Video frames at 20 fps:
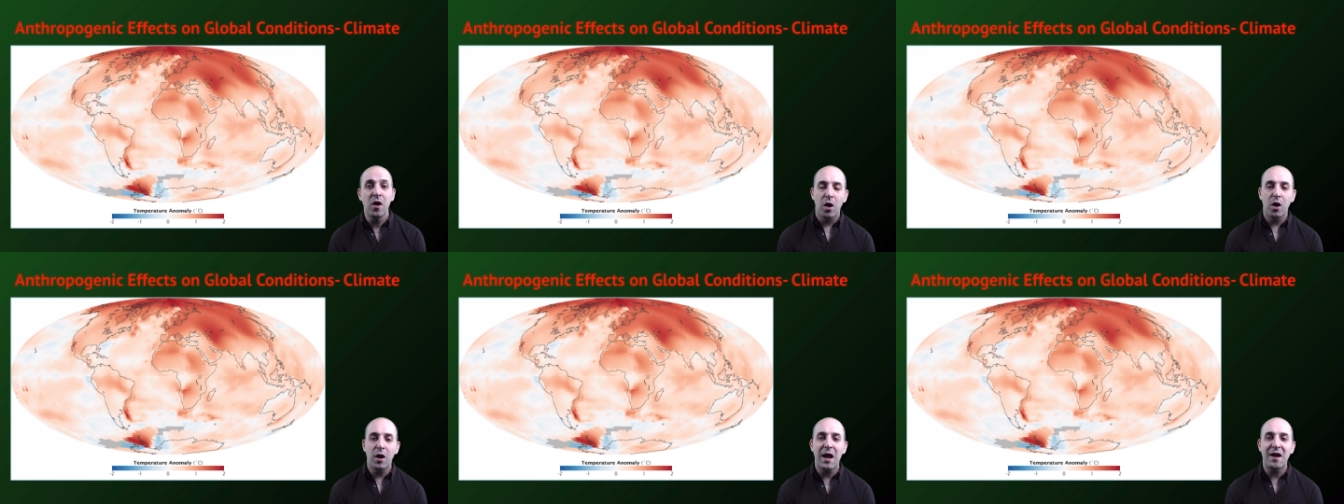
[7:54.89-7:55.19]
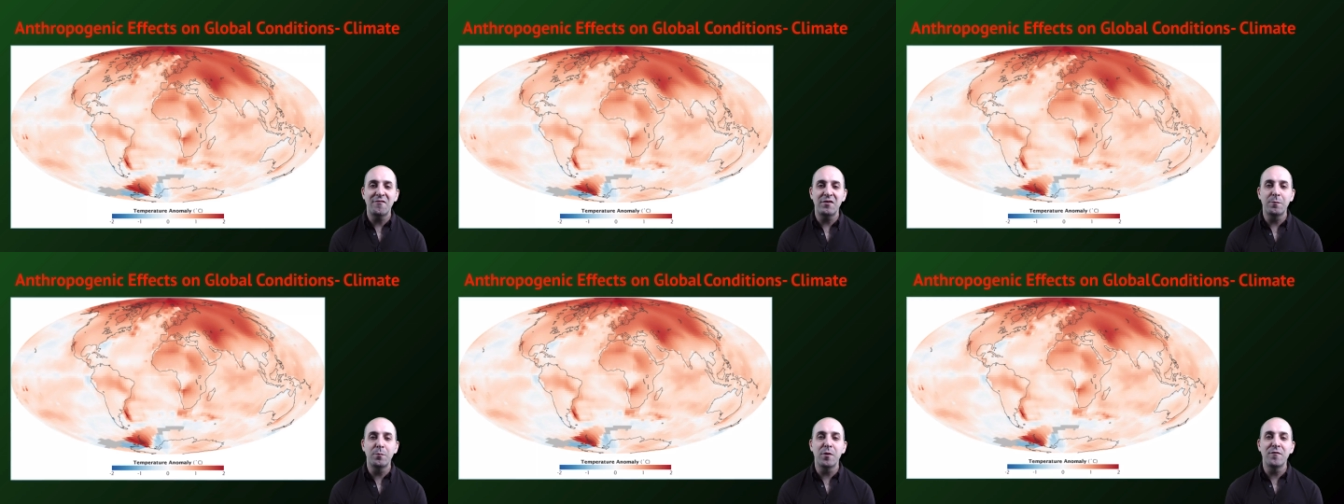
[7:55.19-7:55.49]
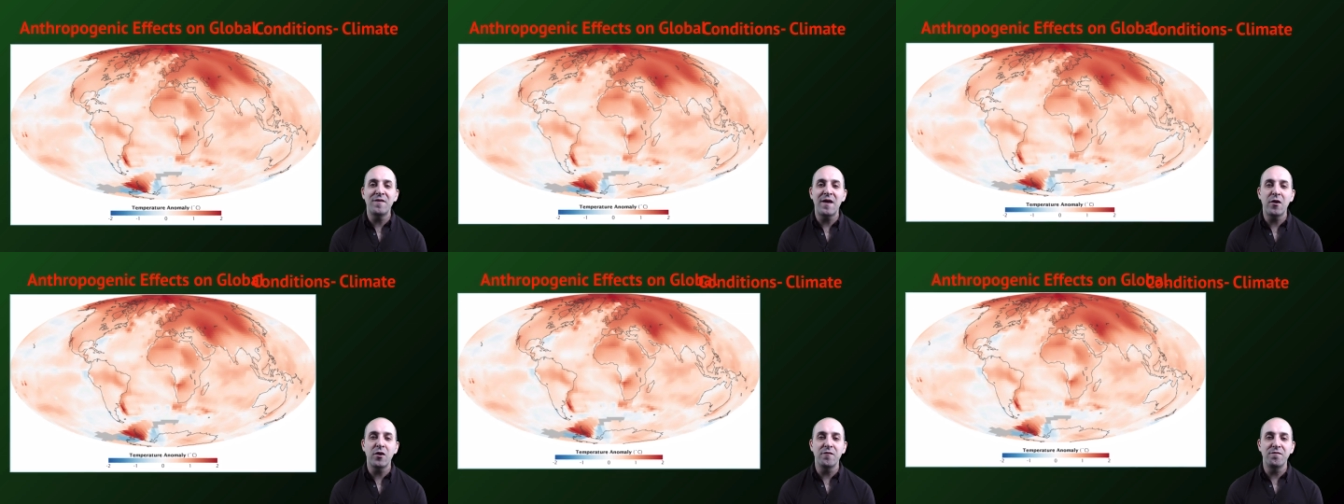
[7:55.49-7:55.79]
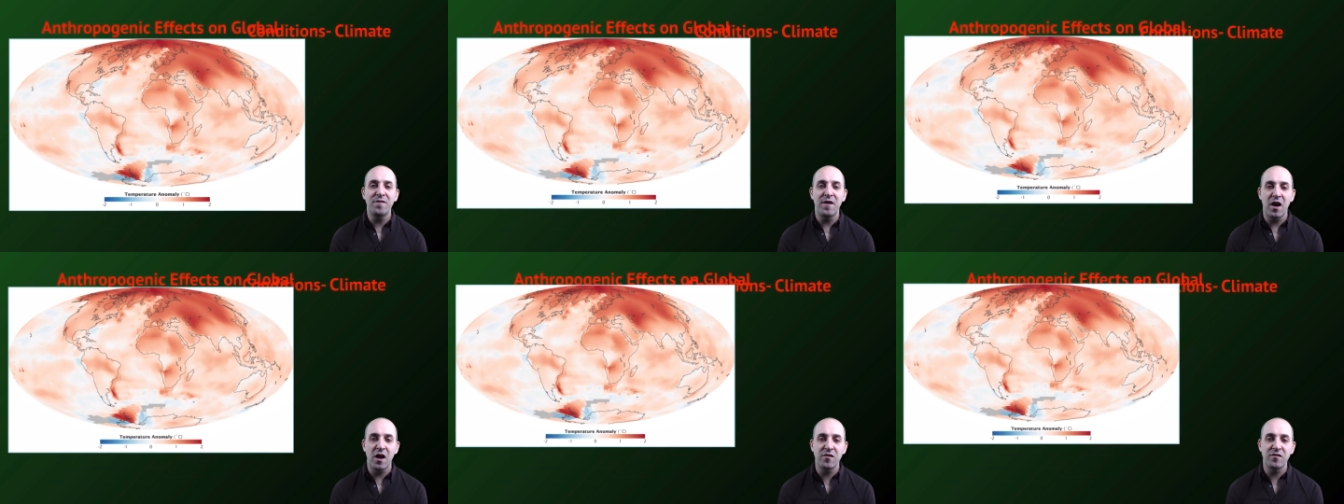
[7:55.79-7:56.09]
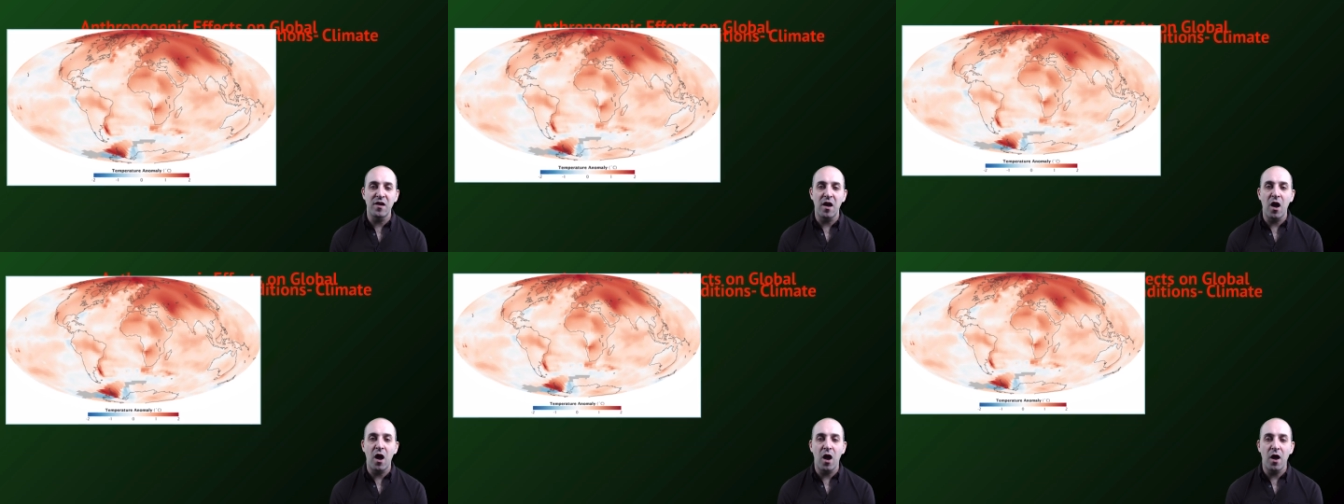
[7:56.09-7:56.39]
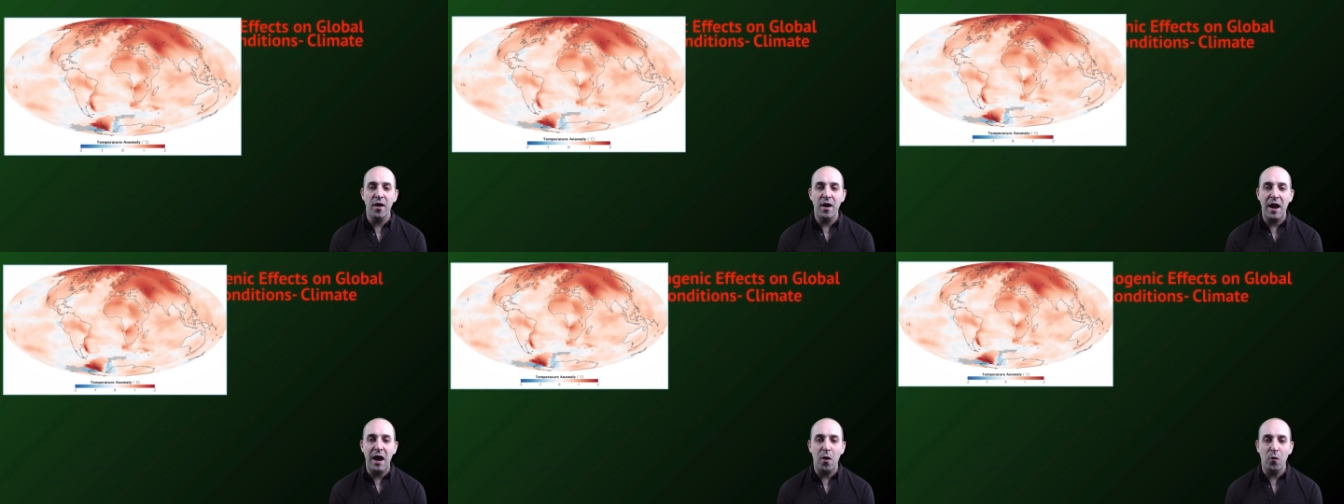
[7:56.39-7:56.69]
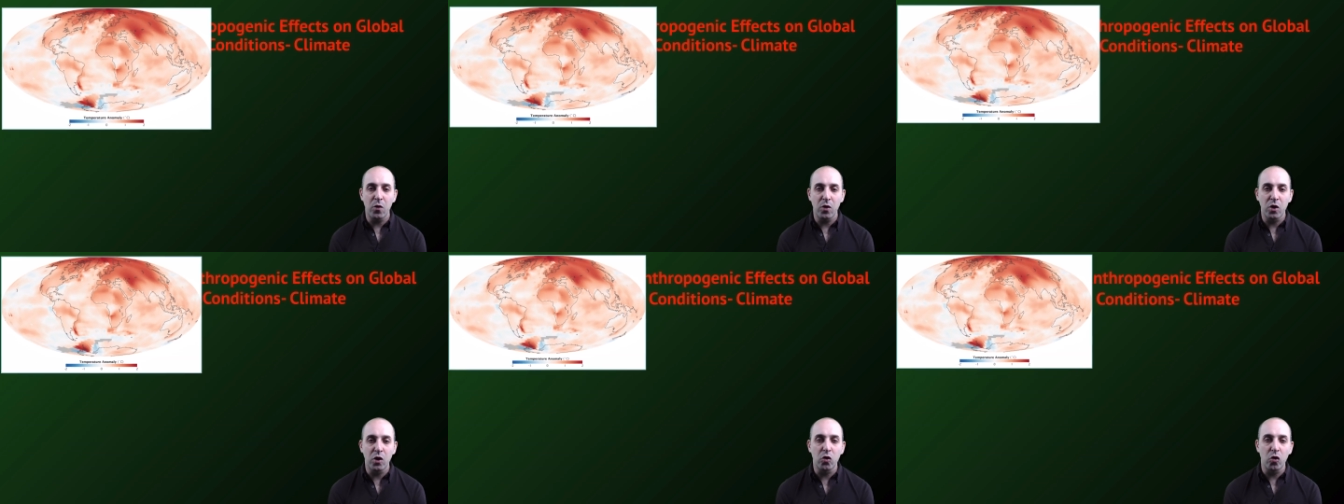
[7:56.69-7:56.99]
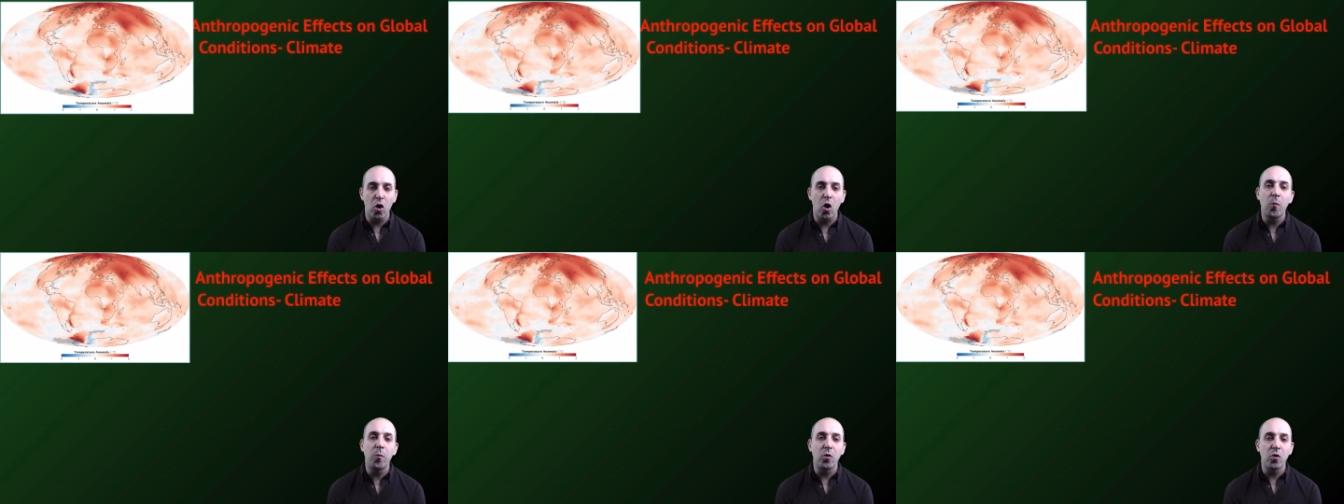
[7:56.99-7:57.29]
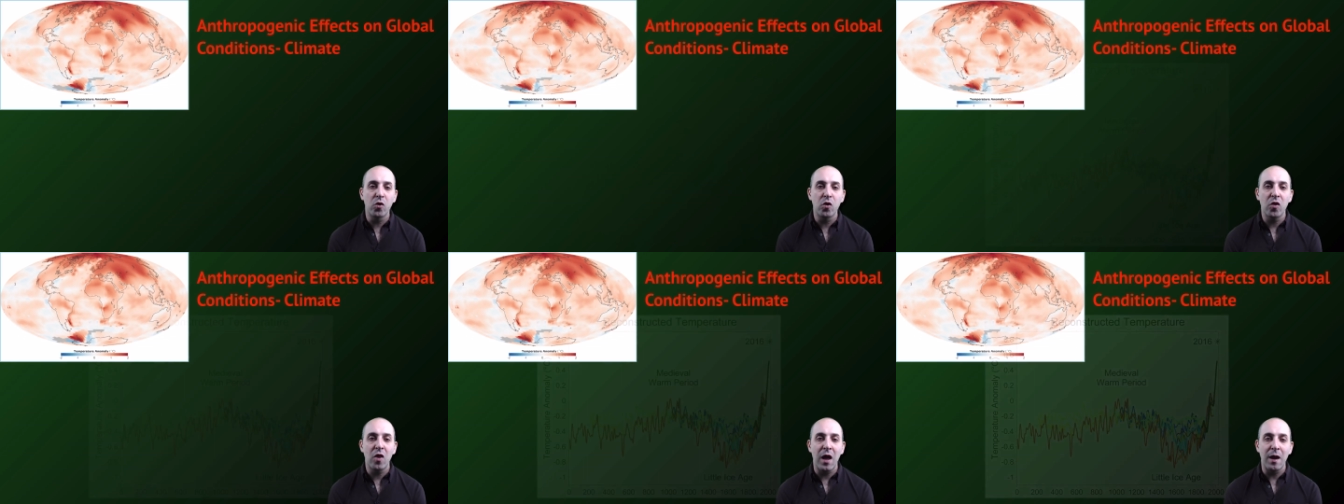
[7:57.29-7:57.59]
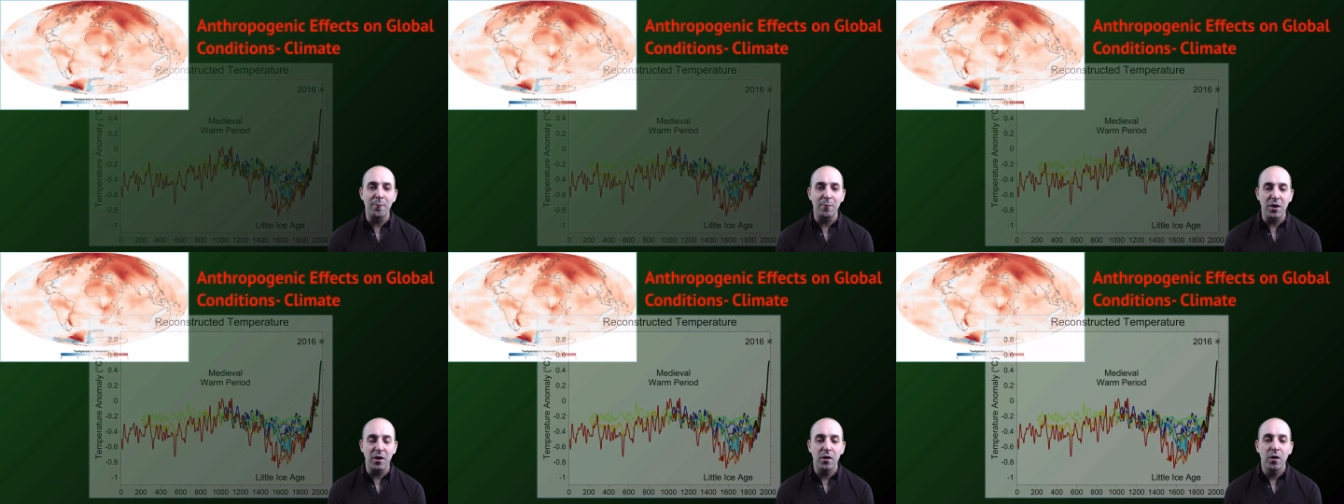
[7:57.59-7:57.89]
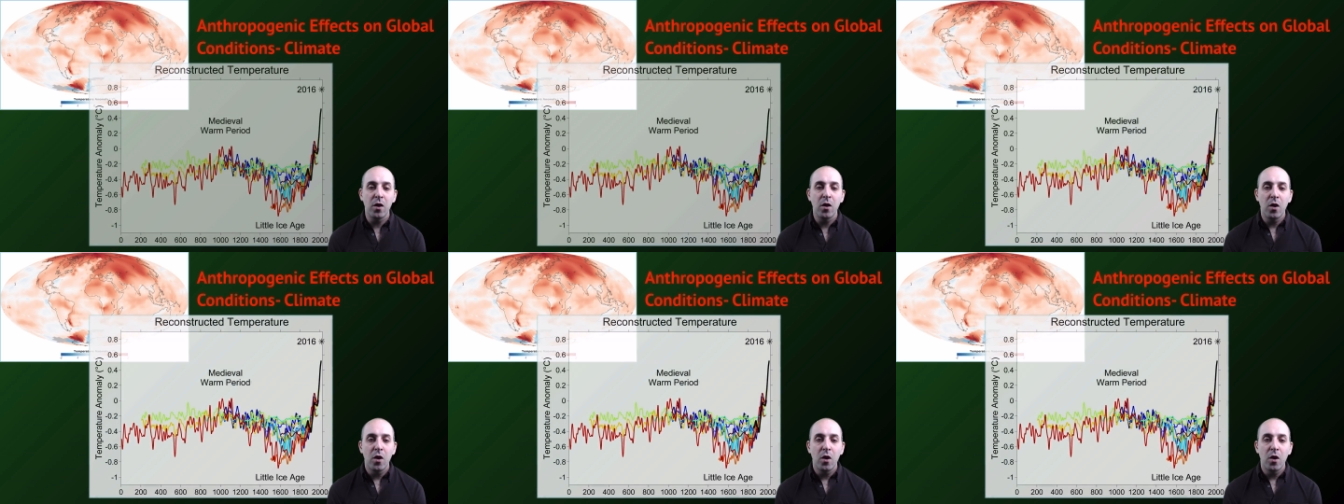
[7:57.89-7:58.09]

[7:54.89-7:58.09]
are having profound effects on our global climate.